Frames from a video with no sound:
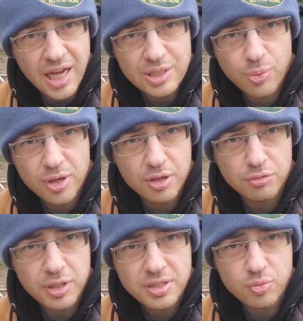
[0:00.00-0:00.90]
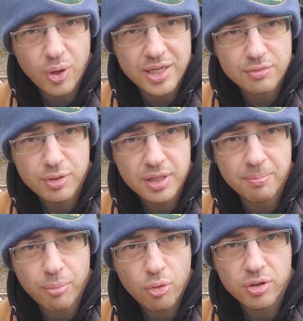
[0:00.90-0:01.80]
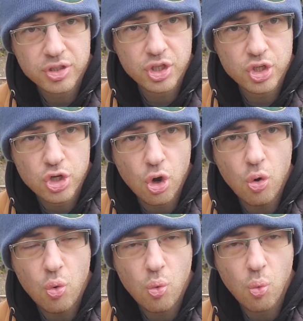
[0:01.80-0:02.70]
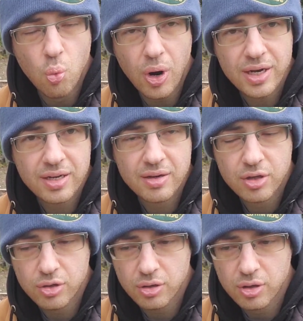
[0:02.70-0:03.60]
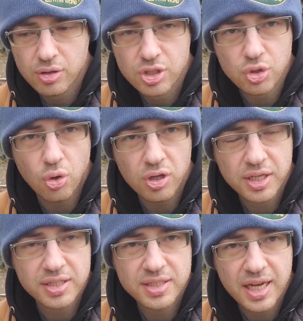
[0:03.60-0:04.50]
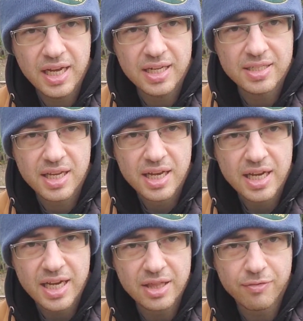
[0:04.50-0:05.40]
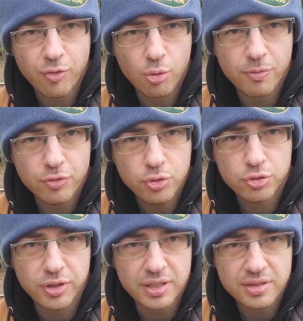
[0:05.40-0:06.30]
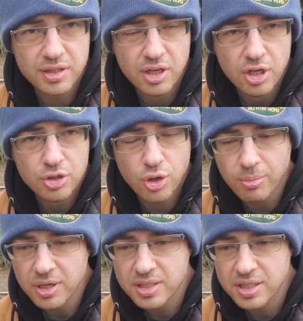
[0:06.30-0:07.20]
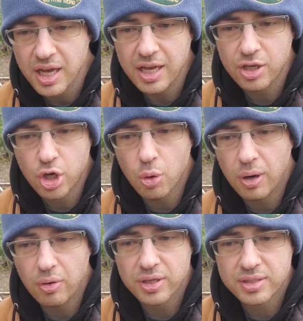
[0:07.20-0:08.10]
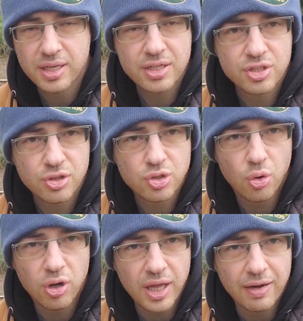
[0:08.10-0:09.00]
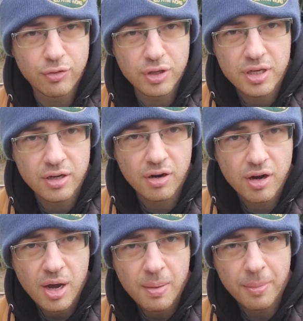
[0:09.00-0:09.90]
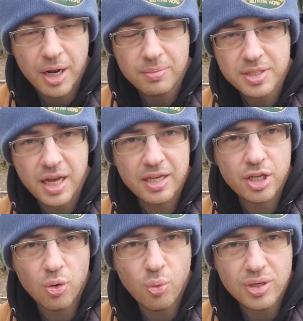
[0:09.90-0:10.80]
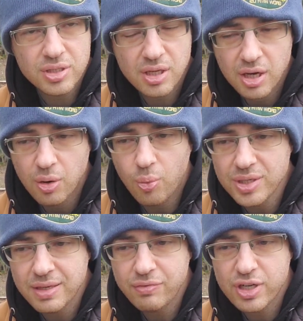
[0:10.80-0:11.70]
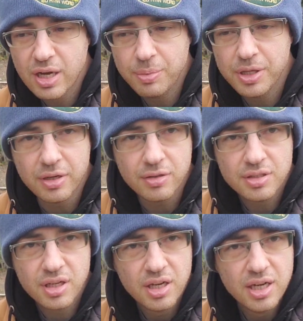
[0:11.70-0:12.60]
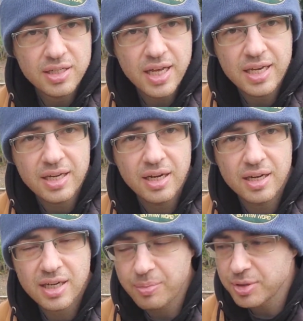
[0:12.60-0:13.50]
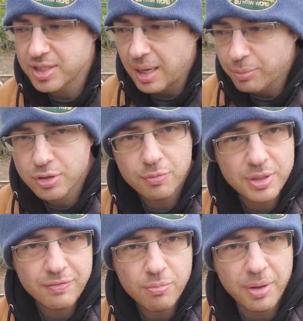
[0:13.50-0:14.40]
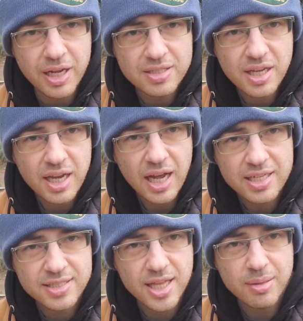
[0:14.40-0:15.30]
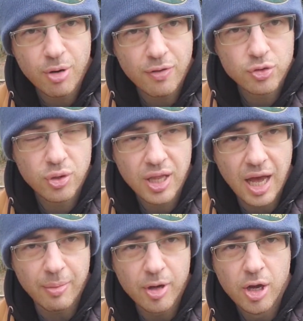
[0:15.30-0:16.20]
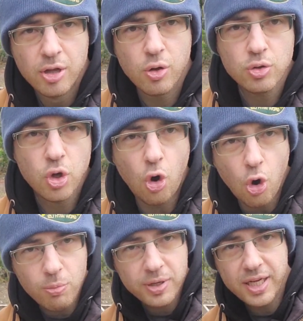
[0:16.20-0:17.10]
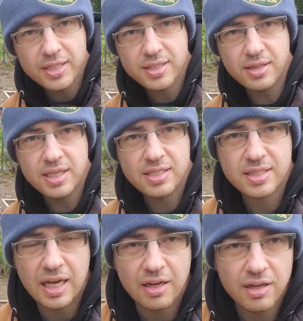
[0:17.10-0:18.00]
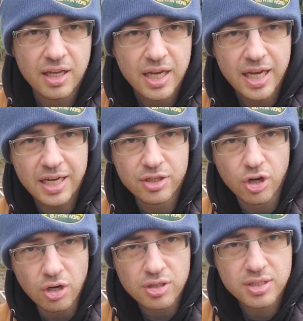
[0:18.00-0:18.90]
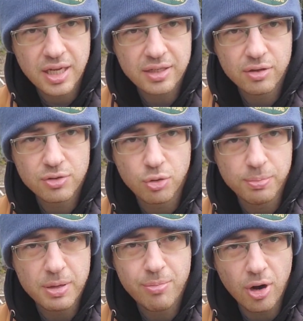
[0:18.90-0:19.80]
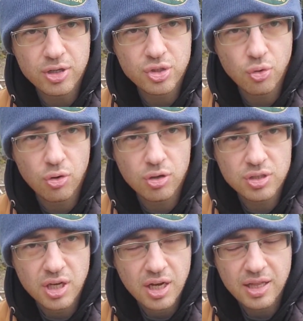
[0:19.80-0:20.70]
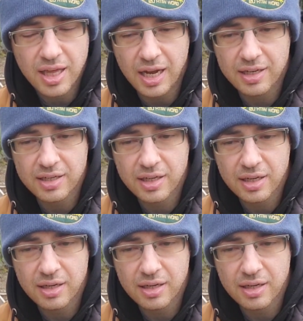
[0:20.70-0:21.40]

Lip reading: That's one of the reasons why it's really important to know what your soil contains in the form of nutrients. So I'm not saying go out and test your soil every year, but I'm saying, once every couple of years, take a couple samples from different beds and send them off to a lab. Those home kits that they sell in garden centers or big box stores that